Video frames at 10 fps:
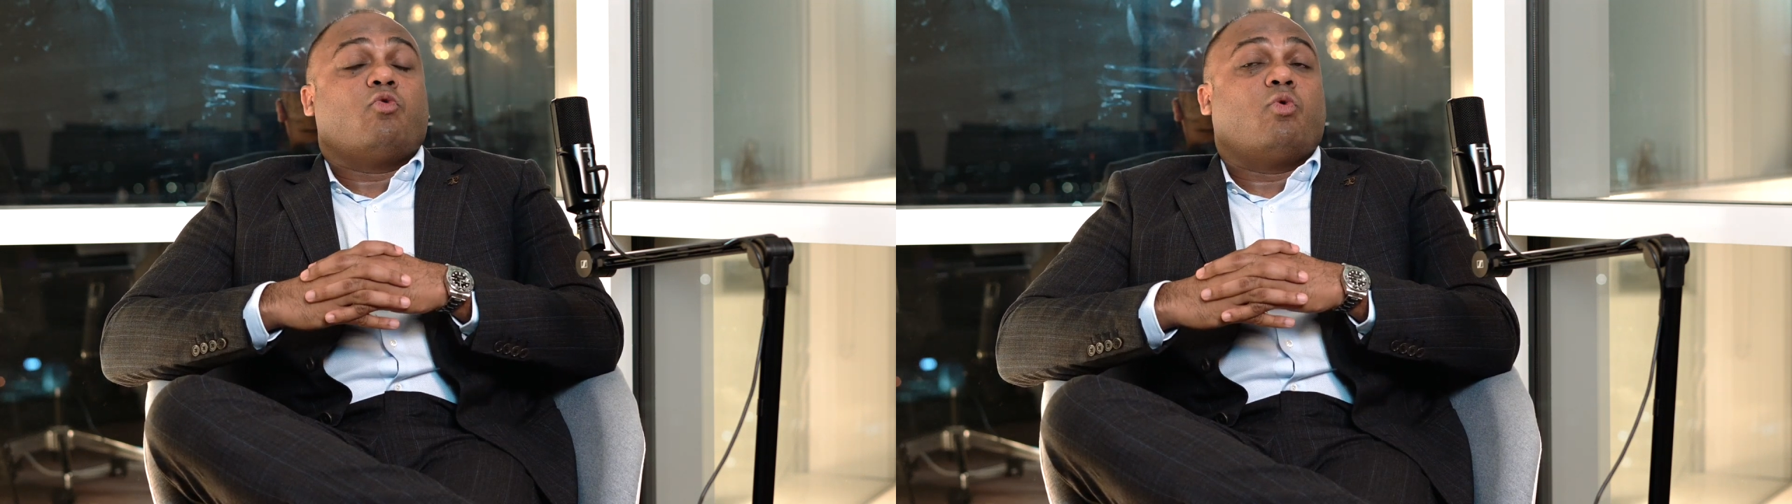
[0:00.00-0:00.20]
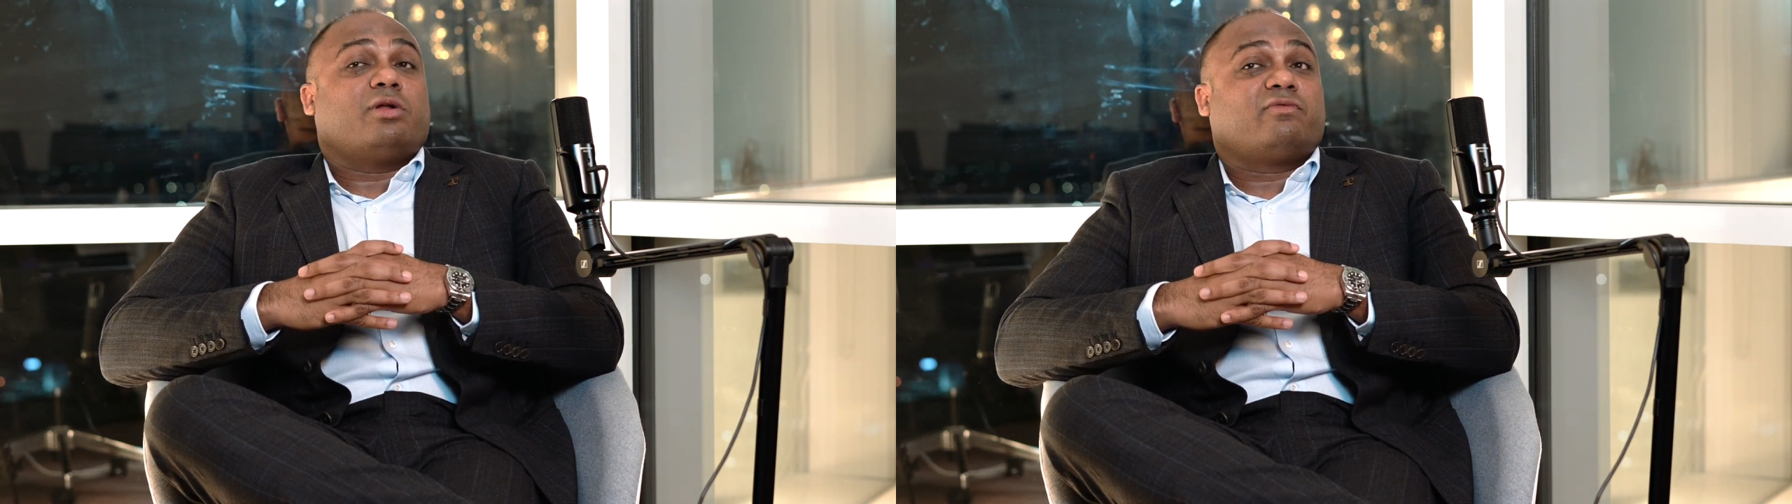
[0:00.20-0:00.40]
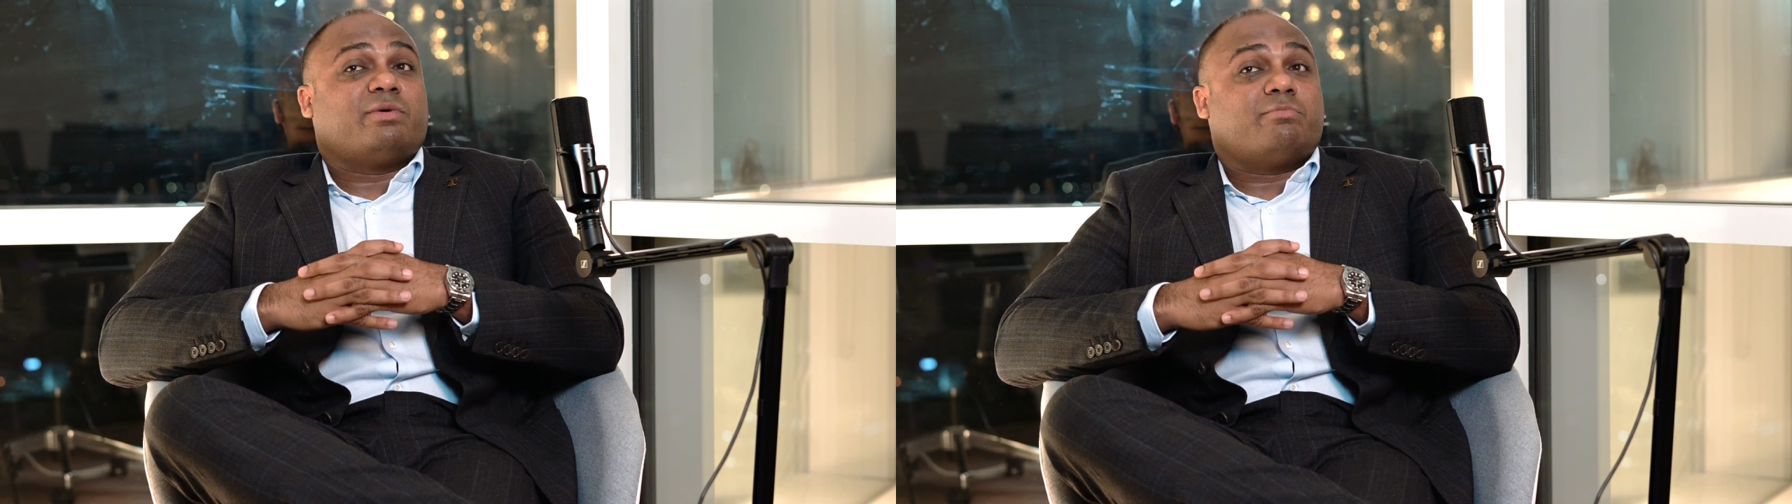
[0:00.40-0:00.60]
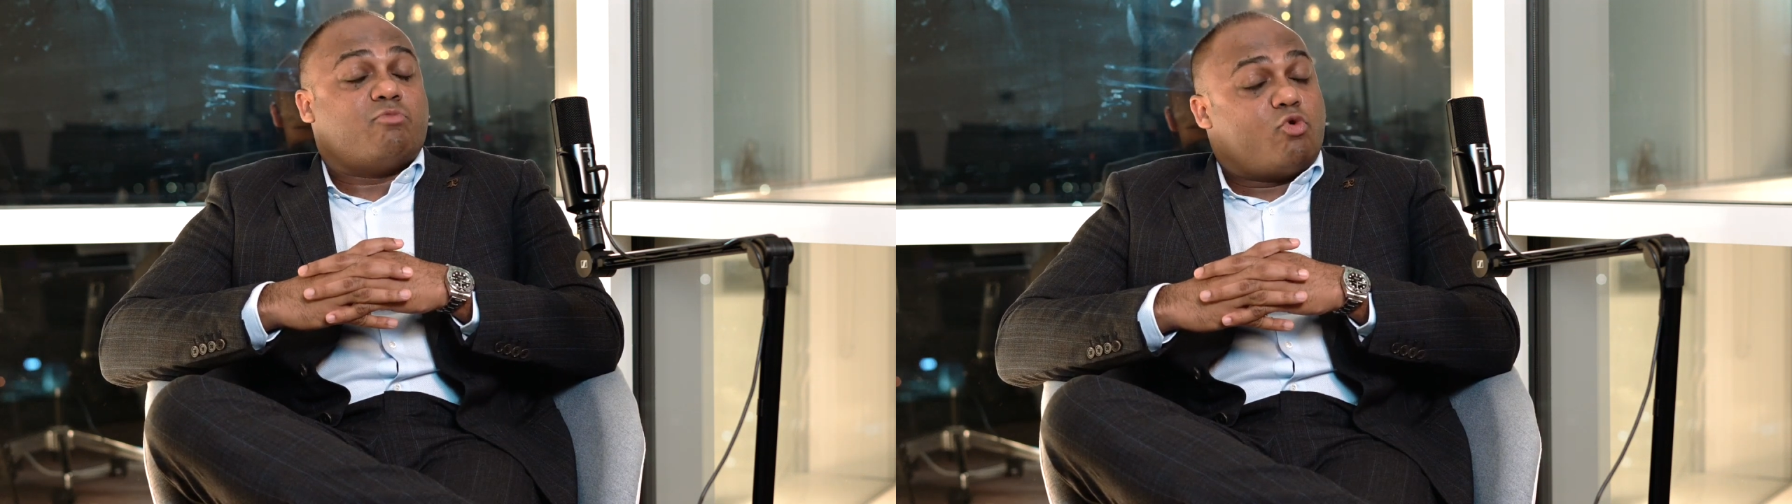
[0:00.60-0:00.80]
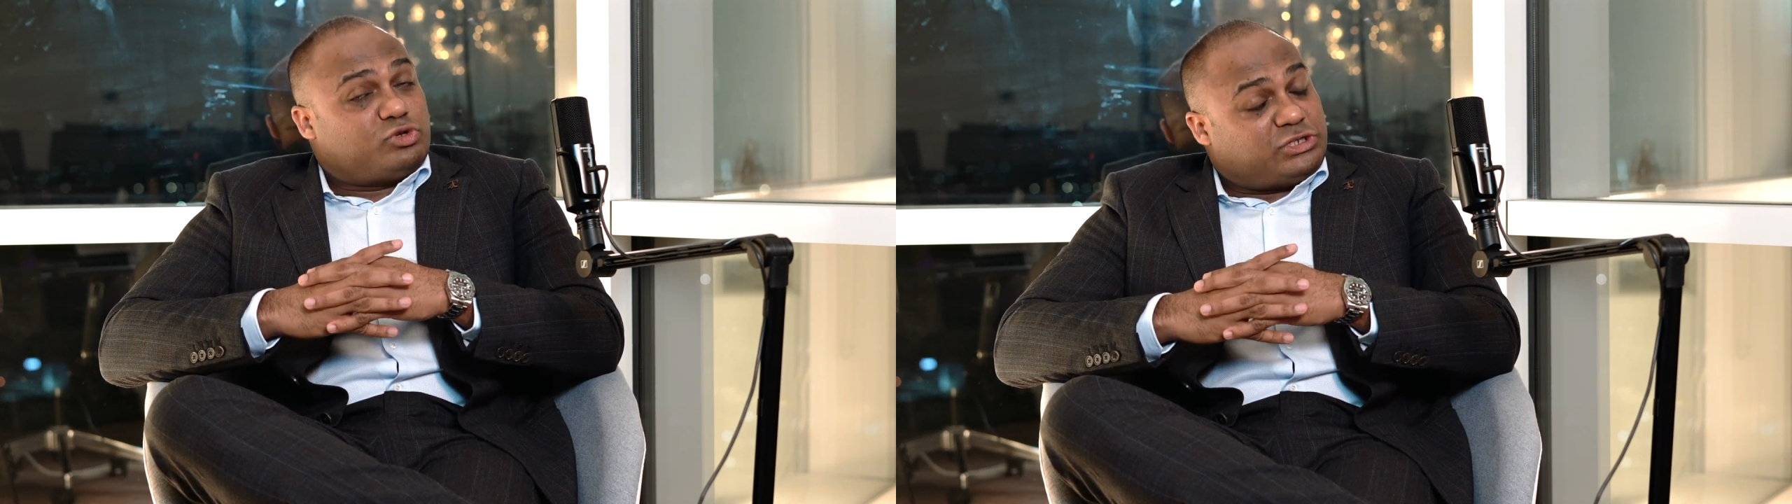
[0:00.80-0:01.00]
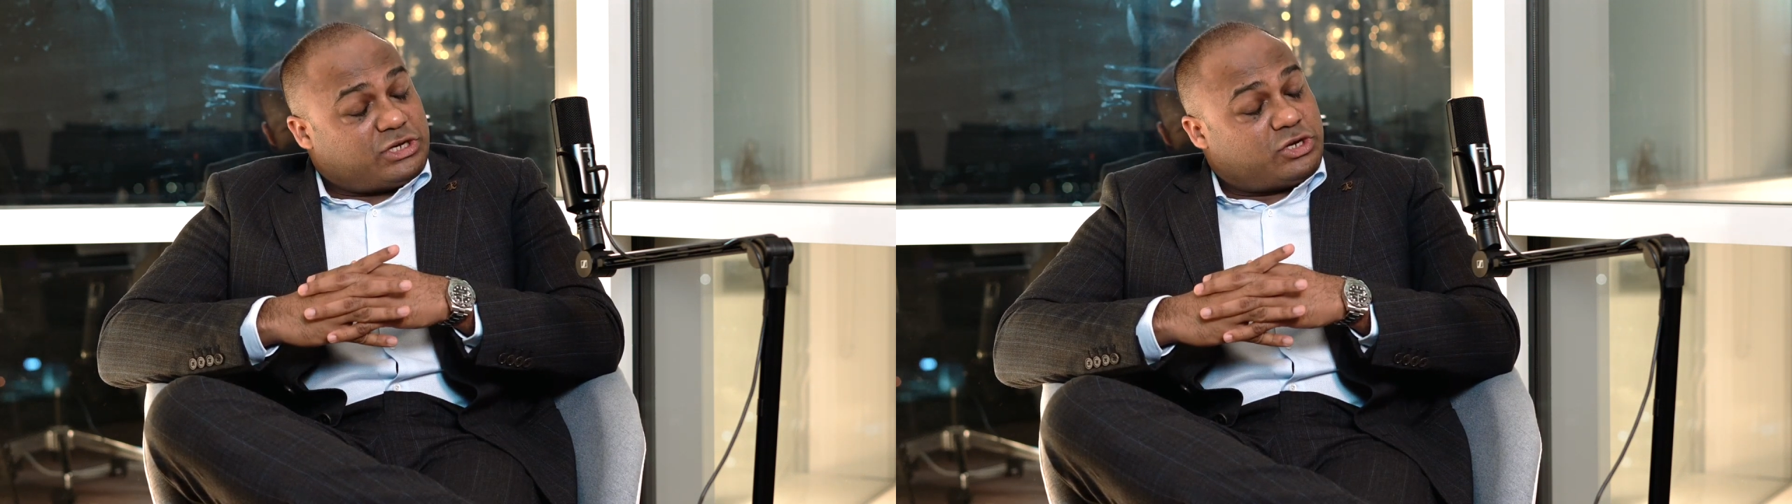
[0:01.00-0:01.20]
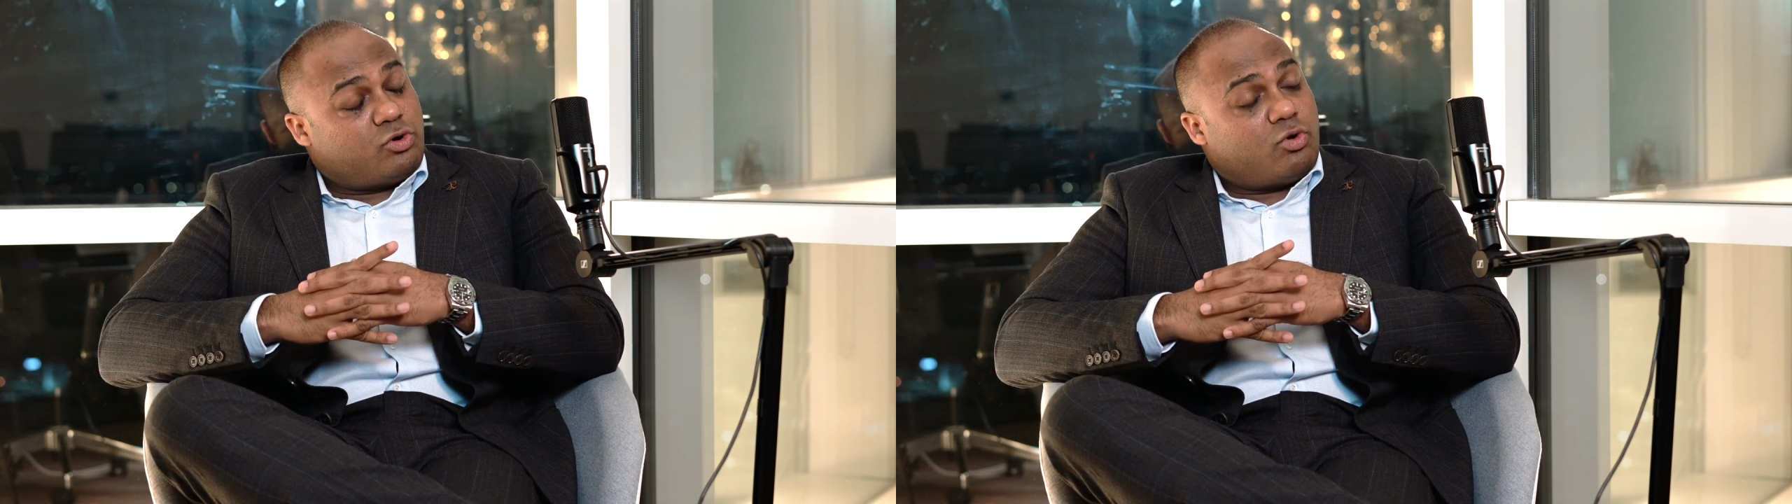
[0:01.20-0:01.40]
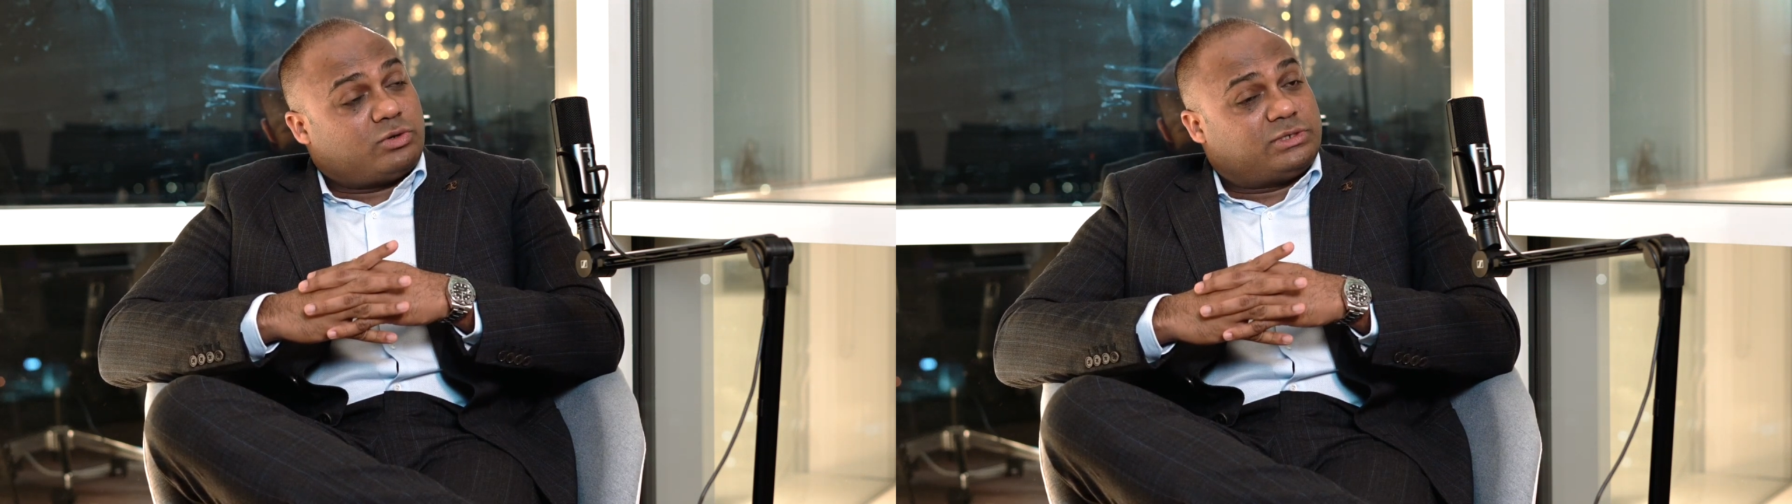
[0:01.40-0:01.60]
one of the most
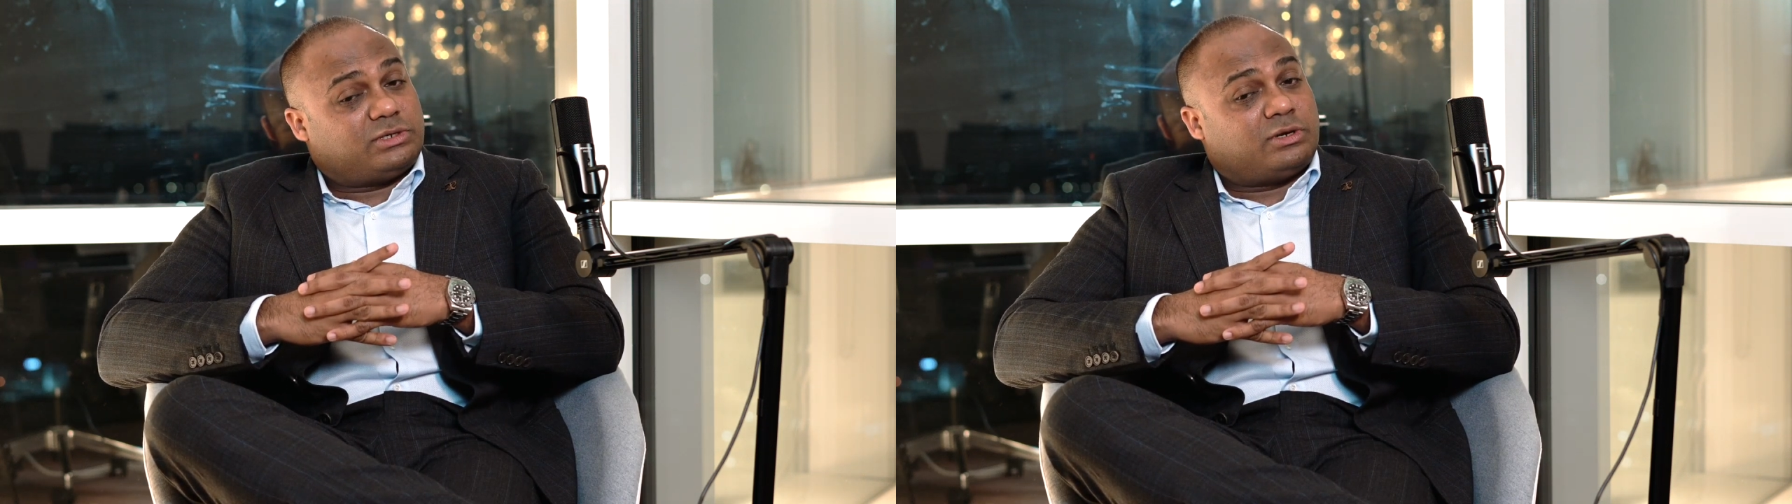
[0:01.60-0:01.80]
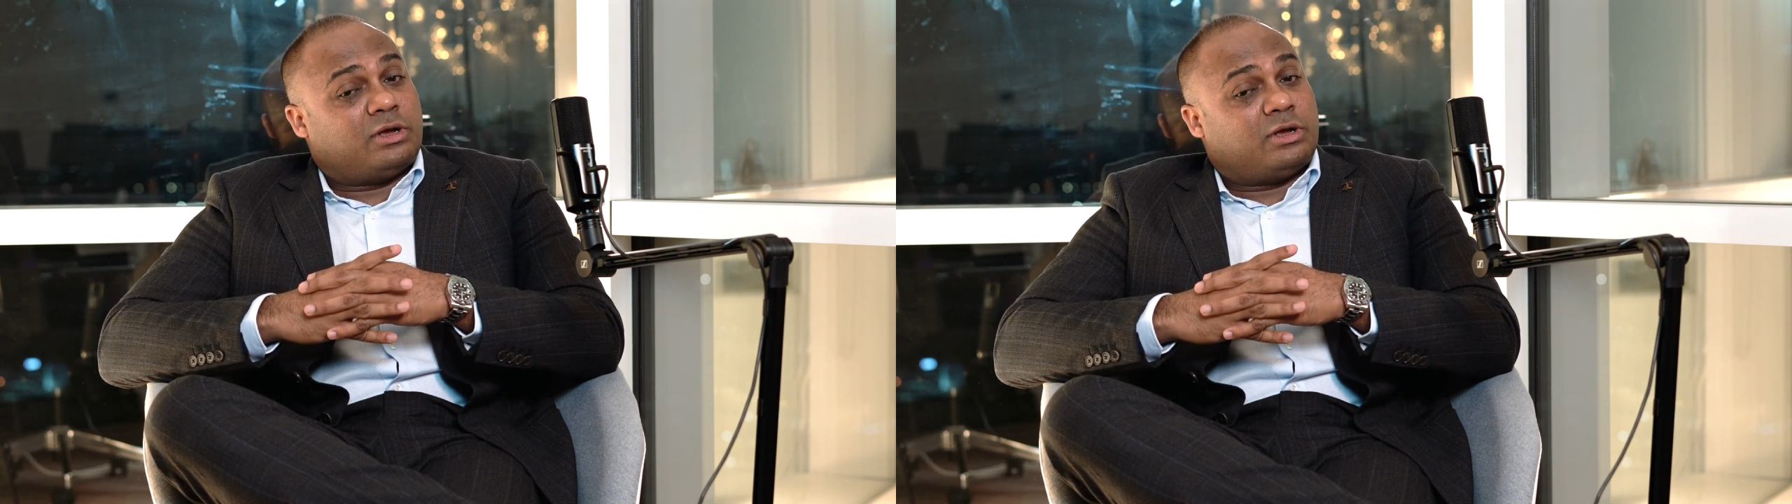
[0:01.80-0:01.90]
secured